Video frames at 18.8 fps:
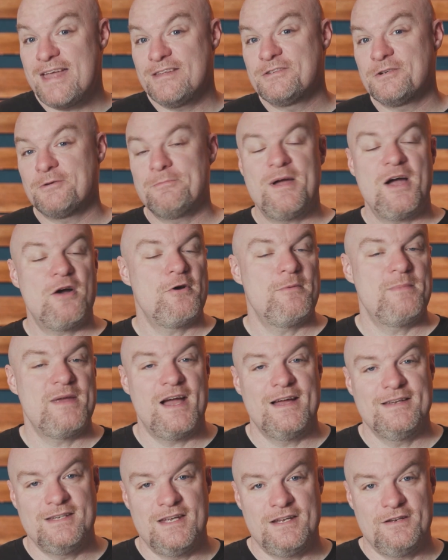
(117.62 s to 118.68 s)
Enter Power
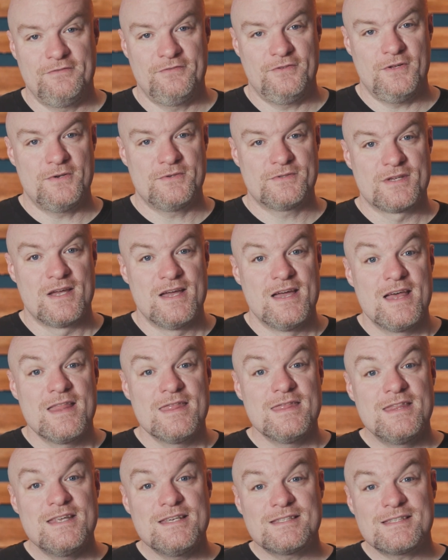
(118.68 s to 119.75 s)
BI Dataflows.
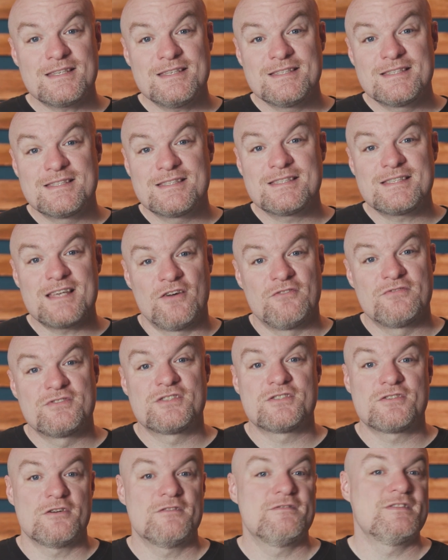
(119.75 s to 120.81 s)
This is
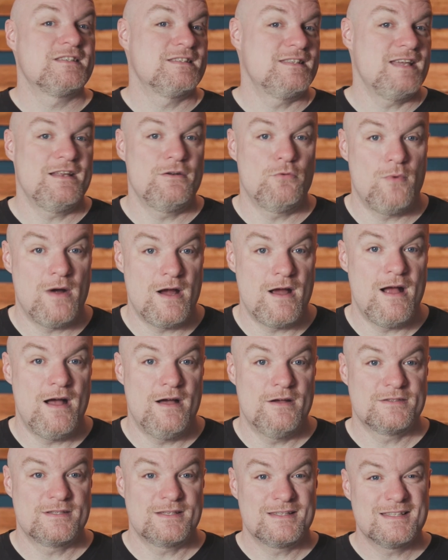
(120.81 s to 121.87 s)
self-service data
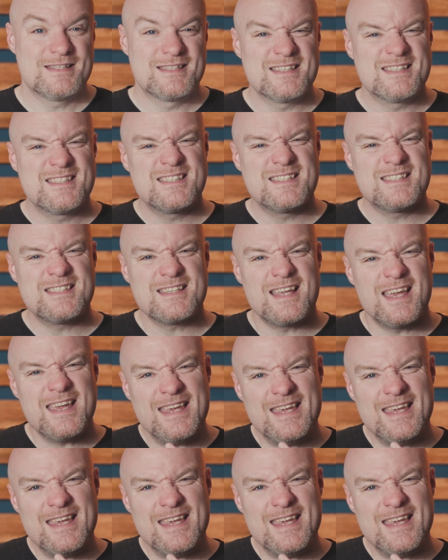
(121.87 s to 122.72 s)
warehousing. This is